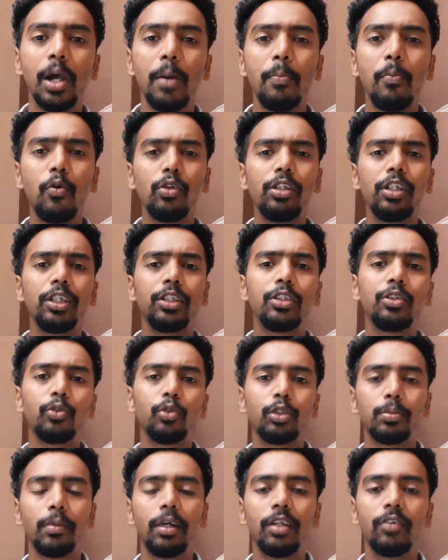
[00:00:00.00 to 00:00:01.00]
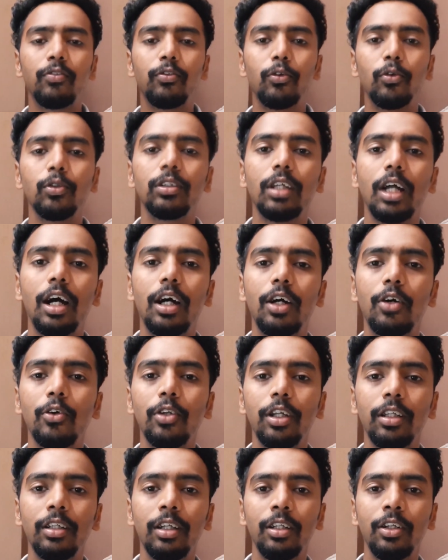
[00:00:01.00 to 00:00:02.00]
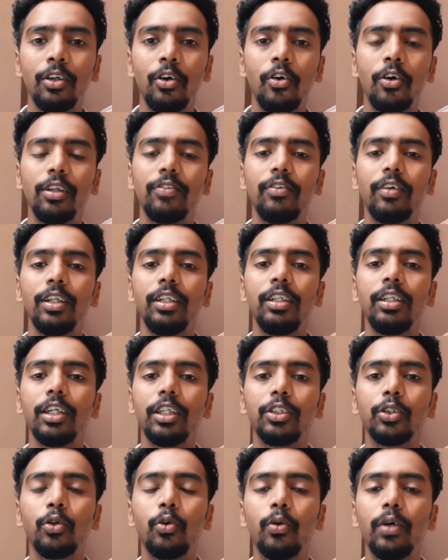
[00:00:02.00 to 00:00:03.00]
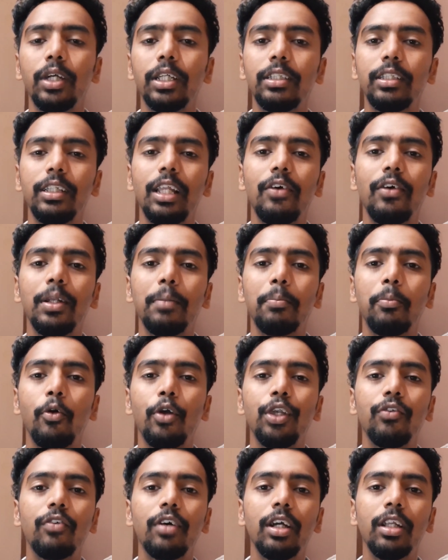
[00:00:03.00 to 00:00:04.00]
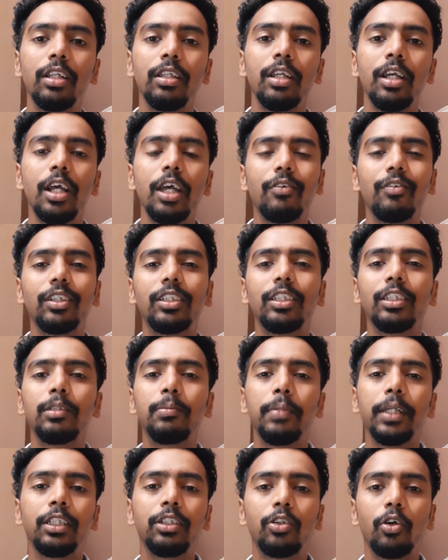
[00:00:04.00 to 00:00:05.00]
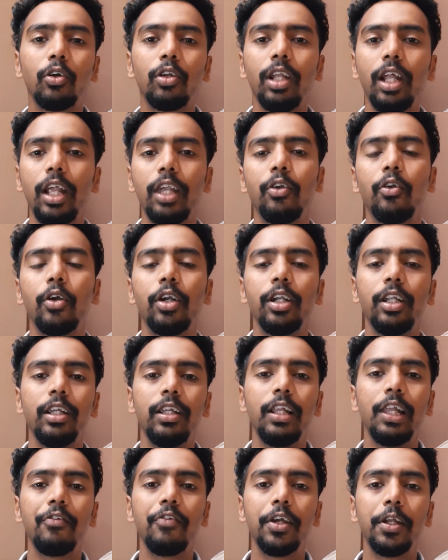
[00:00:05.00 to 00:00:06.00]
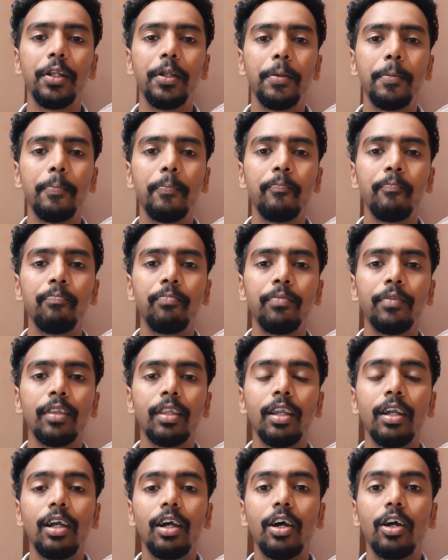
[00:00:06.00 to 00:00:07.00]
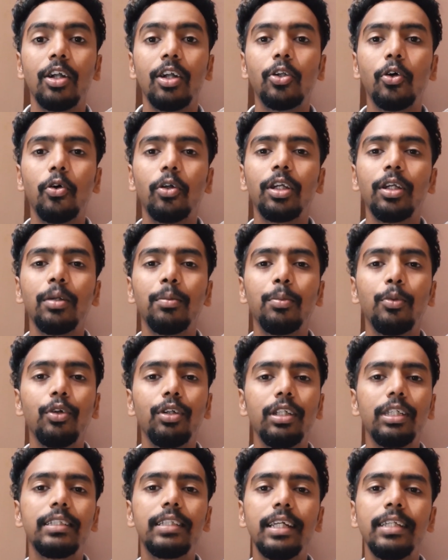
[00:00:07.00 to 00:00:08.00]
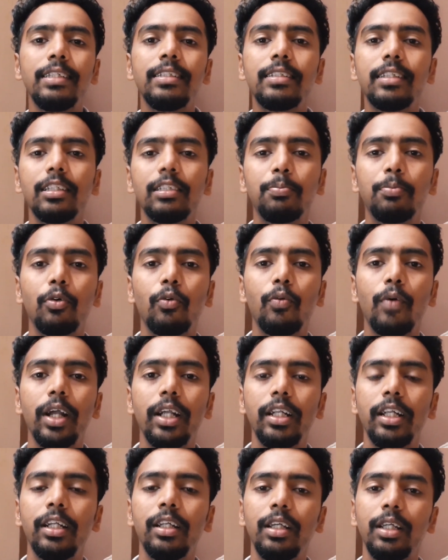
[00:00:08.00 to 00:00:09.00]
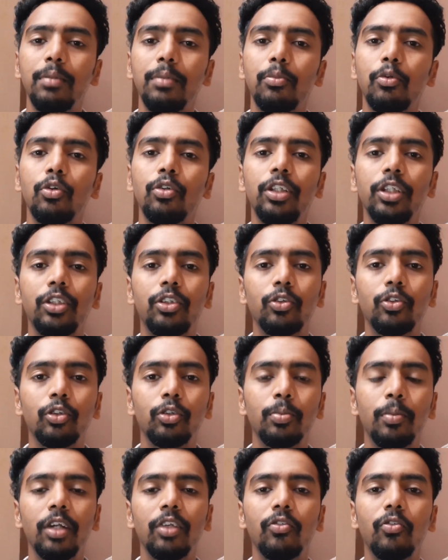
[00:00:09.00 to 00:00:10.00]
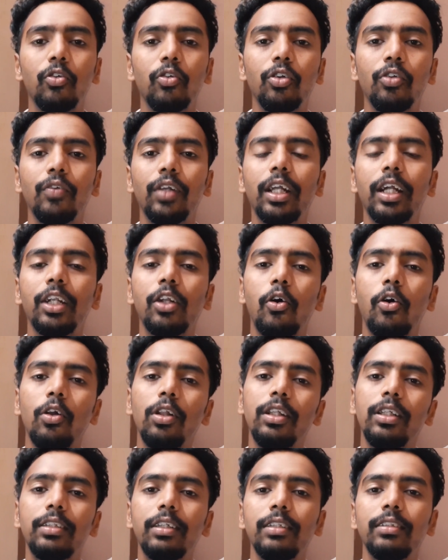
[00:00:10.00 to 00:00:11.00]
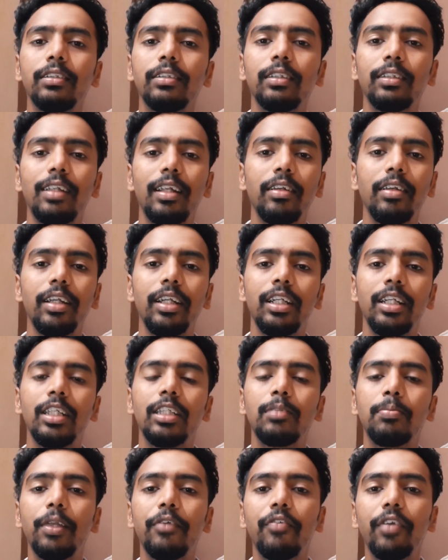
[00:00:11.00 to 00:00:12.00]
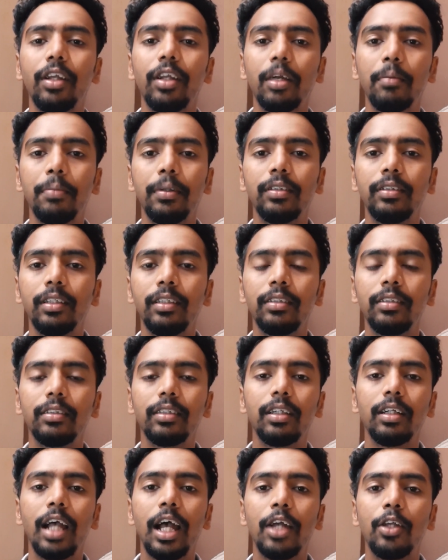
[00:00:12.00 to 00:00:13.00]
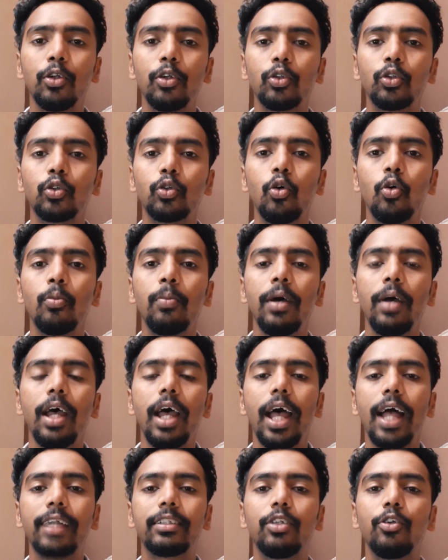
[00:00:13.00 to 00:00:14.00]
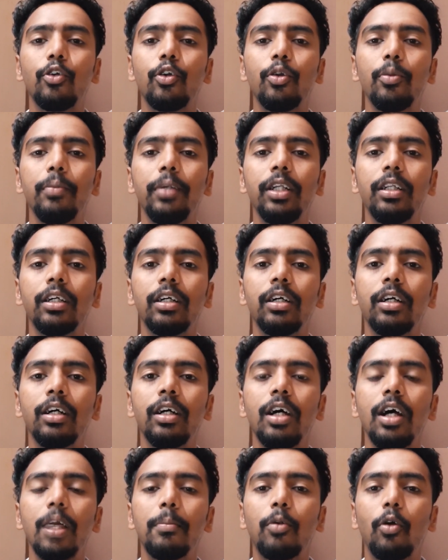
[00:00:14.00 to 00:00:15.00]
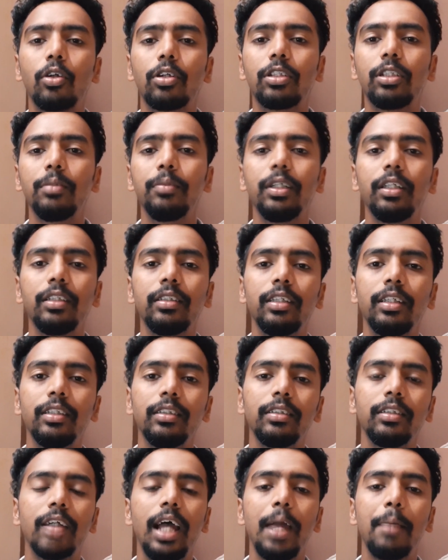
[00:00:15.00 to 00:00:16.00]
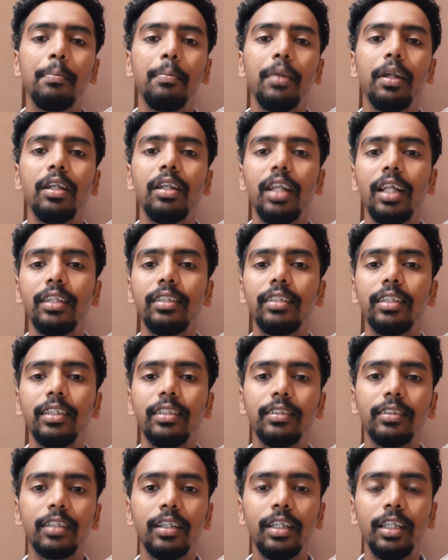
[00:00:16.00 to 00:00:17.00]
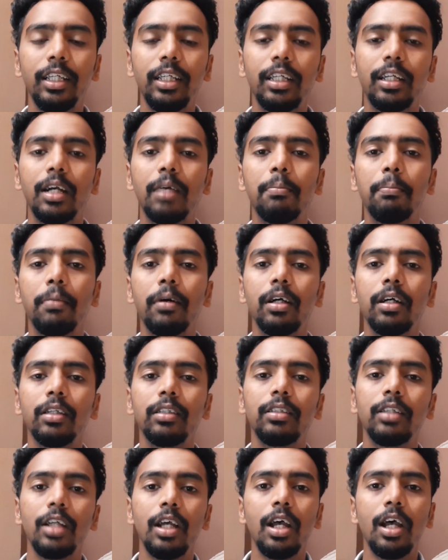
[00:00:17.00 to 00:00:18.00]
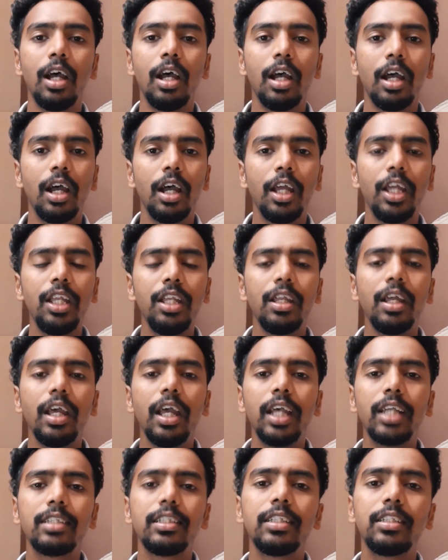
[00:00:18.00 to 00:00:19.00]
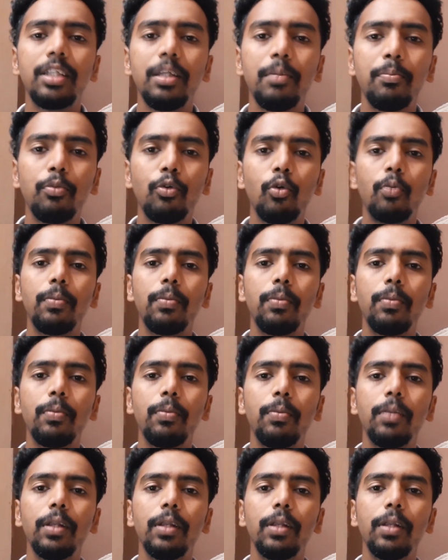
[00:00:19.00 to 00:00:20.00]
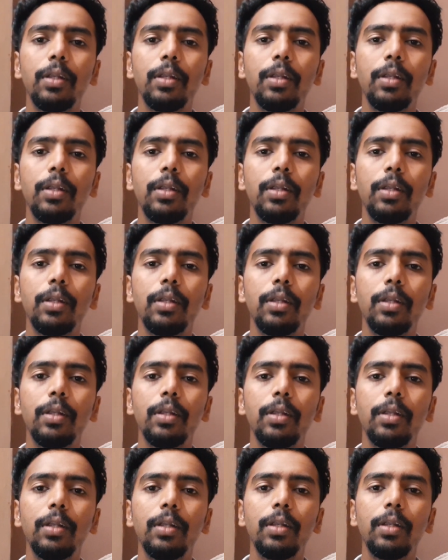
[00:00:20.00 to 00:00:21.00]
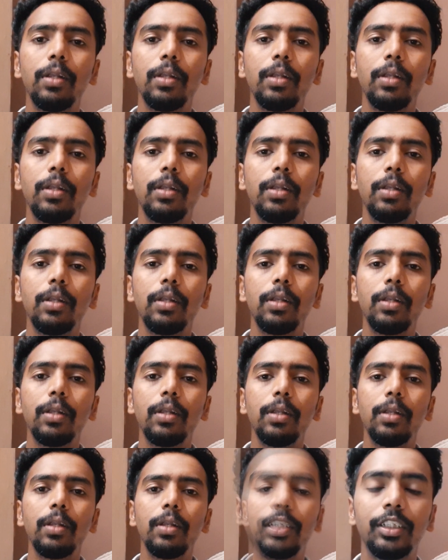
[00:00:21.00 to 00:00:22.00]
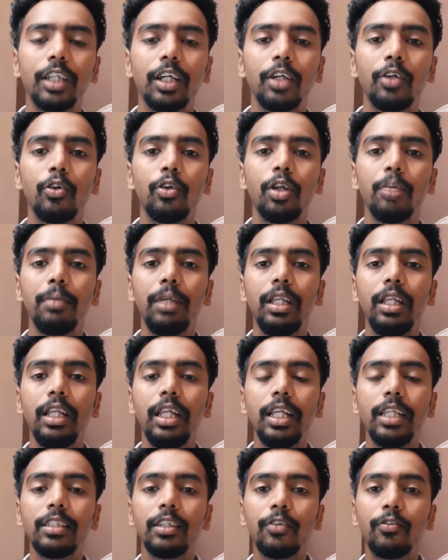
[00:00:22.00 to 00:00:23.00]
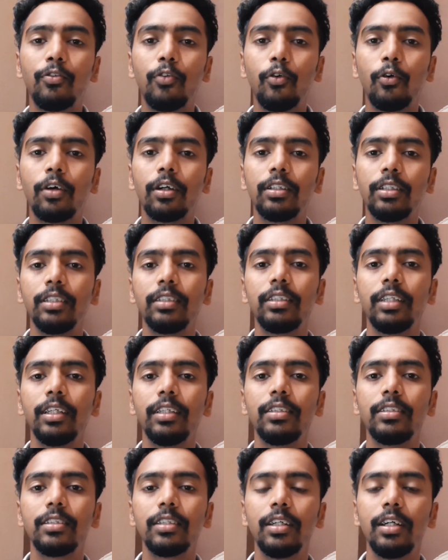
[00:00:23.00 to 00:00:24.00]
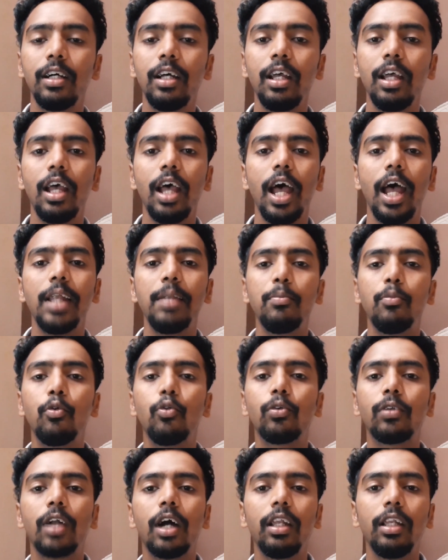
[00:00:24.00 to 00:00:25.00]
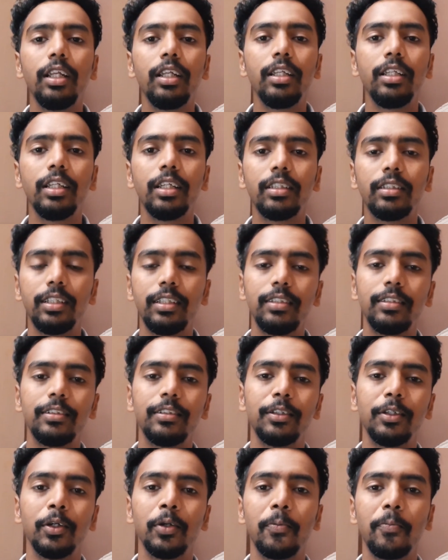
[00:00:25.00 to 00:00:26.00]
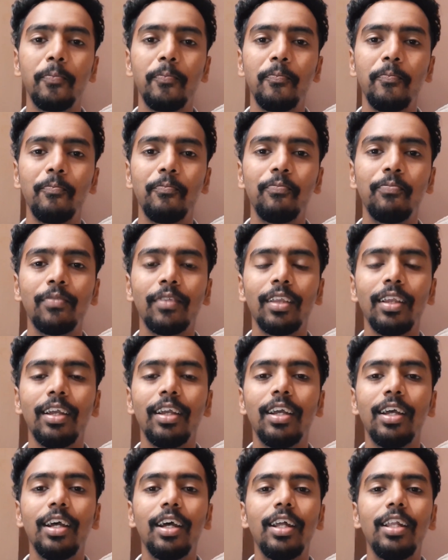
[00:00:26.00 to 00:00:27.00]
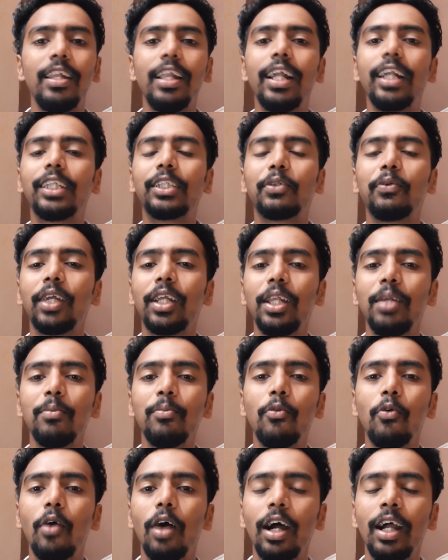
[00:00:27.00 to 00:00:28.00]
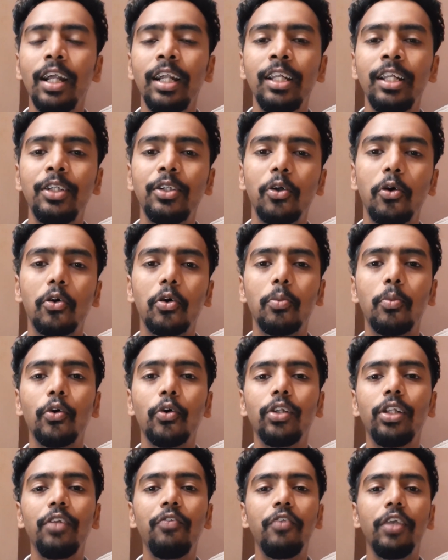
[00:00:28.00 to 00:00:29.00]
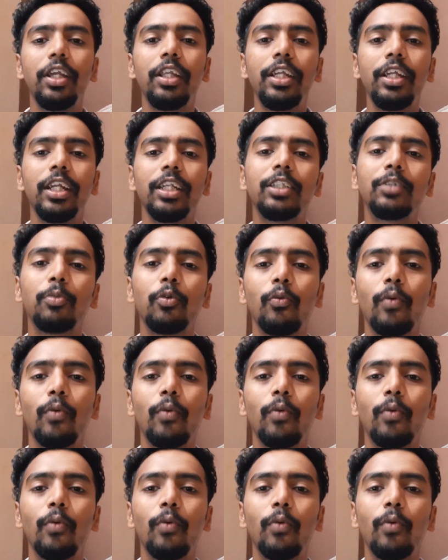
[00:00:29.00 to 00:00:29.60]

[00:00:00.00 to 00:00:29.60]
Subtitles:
both these two smartphones are gonna run on FunTouch OS 11.1, which is based on Android 11. Talking about the sensors provided in both these two smartphones, you will get all the sensors like in-display fingerprint sensor, gyroscope, accelerometer, proximity sensor, ambient light sensor, e-compass. In X60 Pro, which are gonna be laser focusing sensor and motor linear sensor. Let's quickly move ahead, talk about the variants provided in both these two